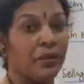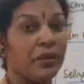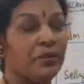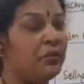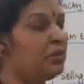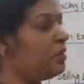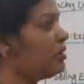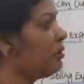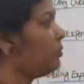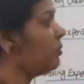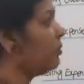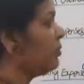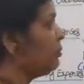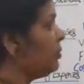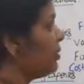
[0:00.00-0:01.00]
per unit
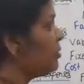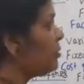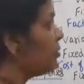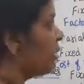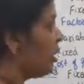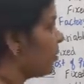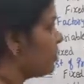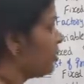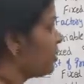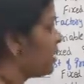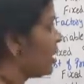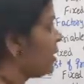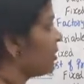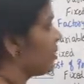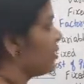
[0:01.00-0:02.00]
means you have to
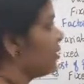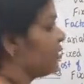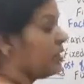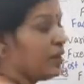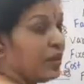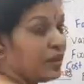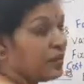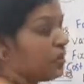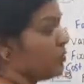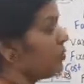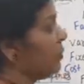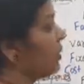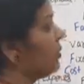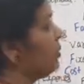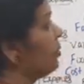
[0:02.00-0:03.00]
calculate it like this,
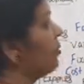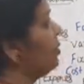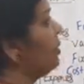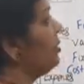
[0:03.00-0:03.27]
5,000